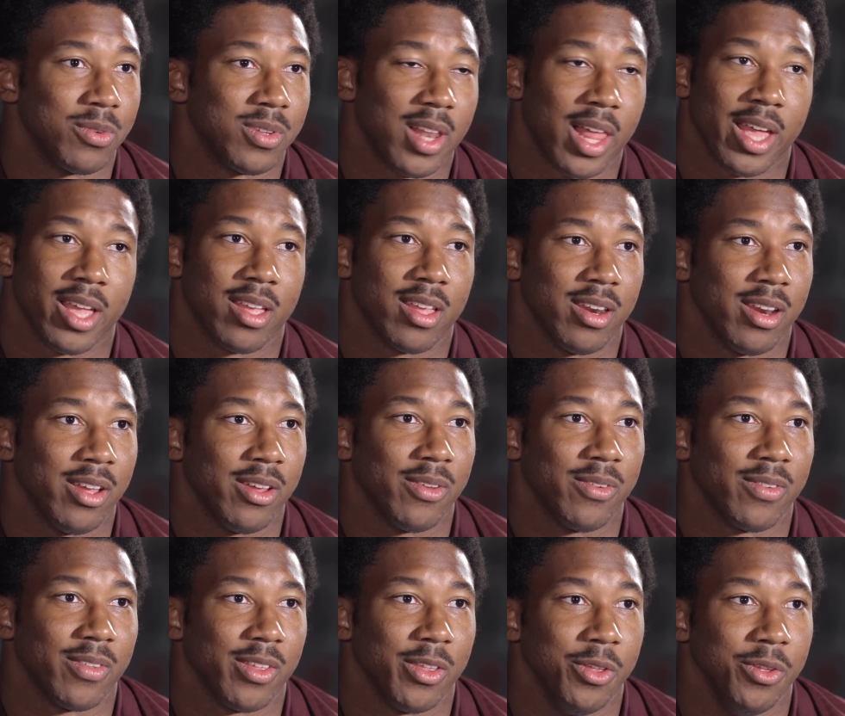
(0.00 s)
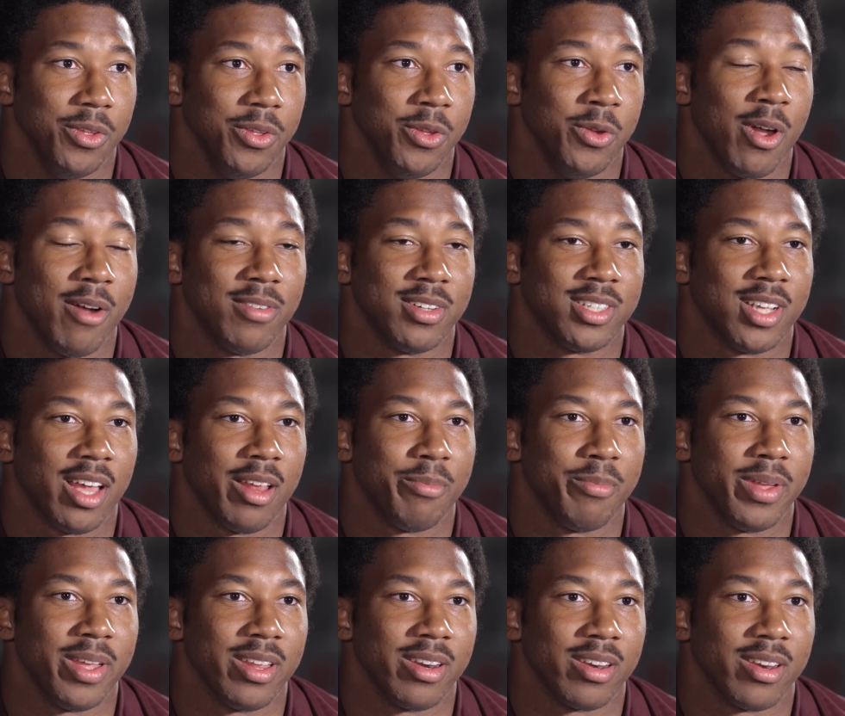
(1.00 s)
was like, you know, you have a shot
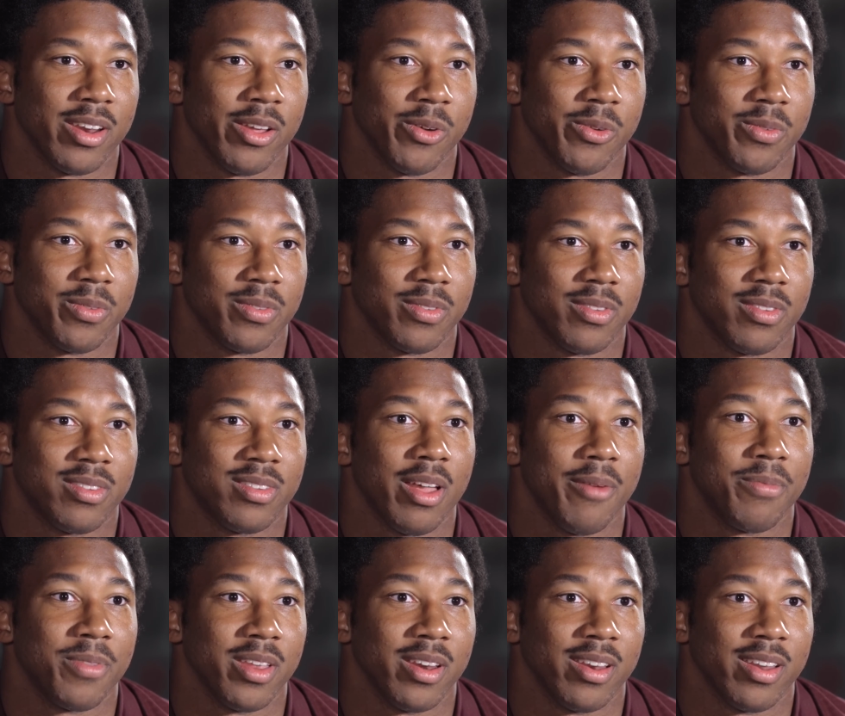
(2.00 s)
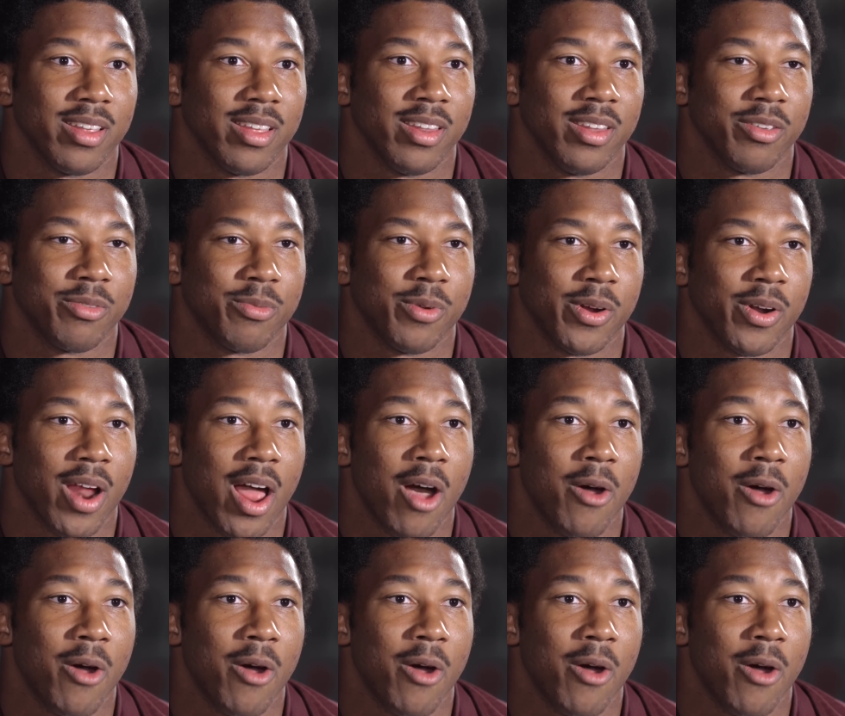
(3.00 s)
of being, you know, something in this program.